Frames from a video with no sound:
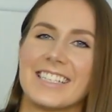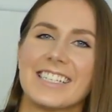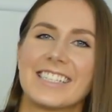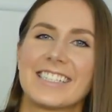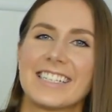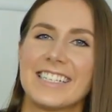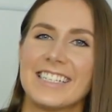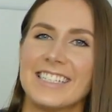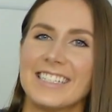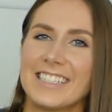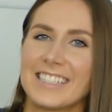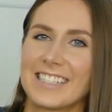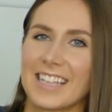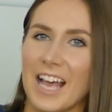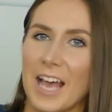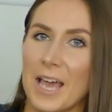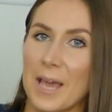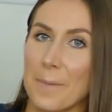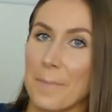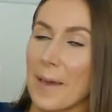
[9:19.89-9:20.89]
This is
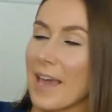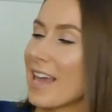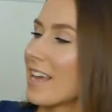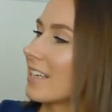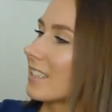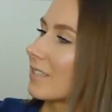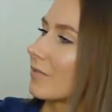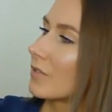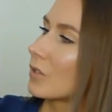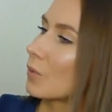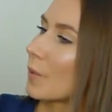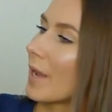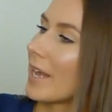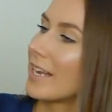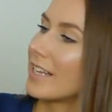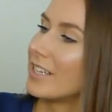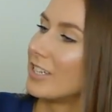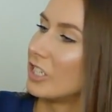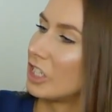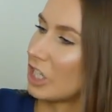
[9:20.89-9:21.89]
a PS of
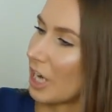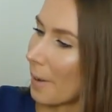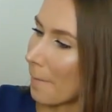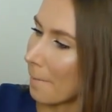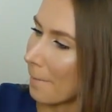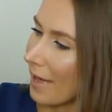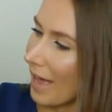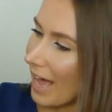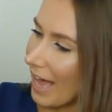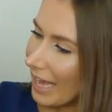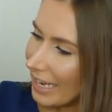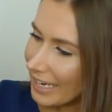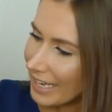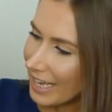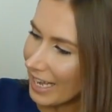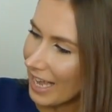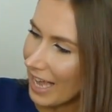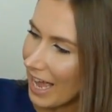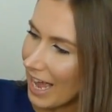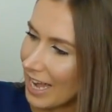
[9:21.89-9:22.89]
Sweden jump pad
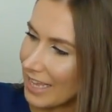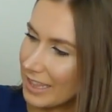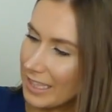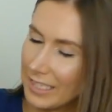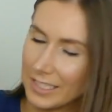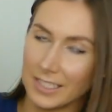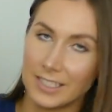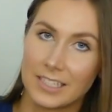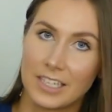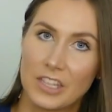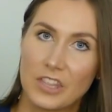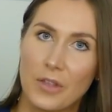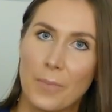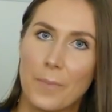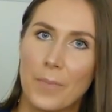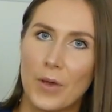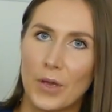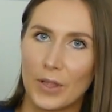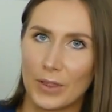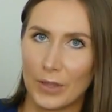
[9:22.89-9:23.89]
and this is in the
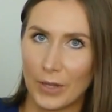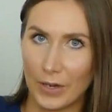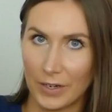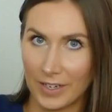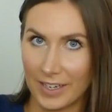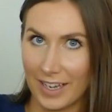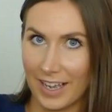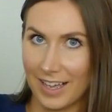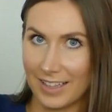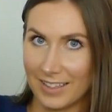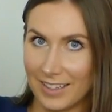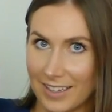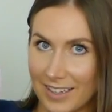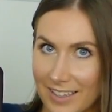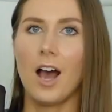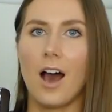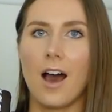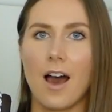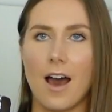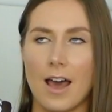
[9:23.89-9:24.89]
Merlot colour.